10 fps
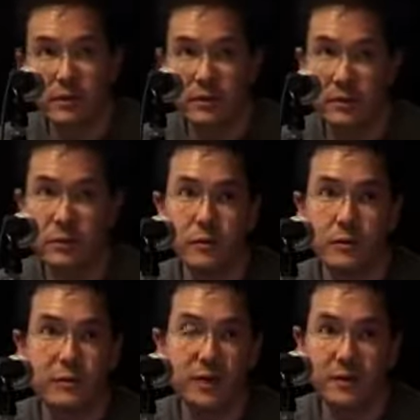looked at all
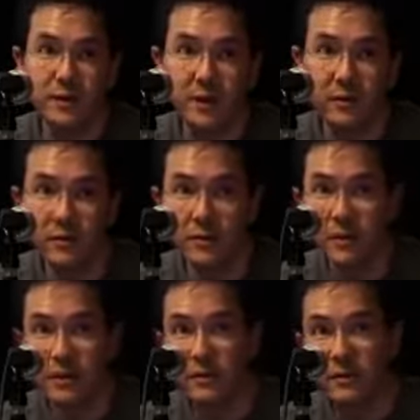the rough sketches
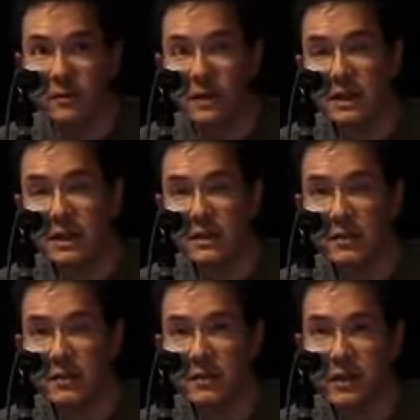by different
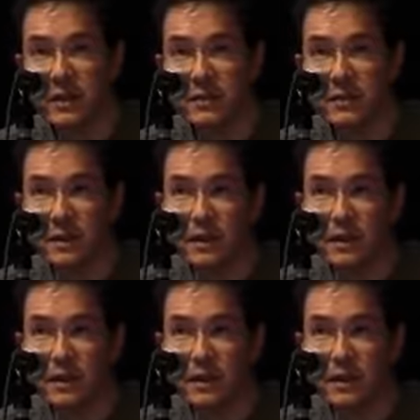illustrators,